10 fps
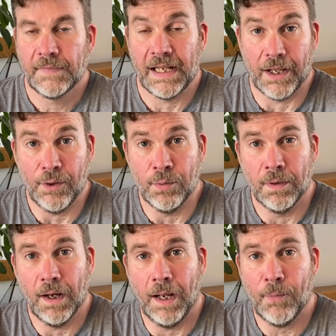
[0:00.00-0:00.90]
Hello,
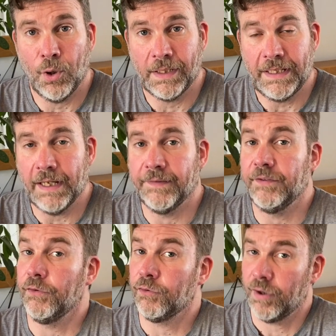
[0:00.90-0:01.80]
I'm Ollie, and
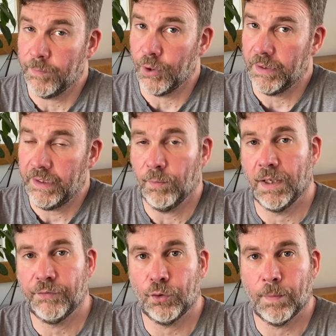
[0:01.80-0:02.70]
this is CriminOlly, where
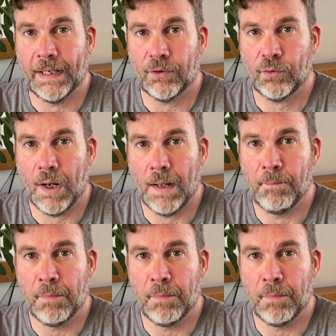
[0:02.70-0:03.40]
I talk about crime,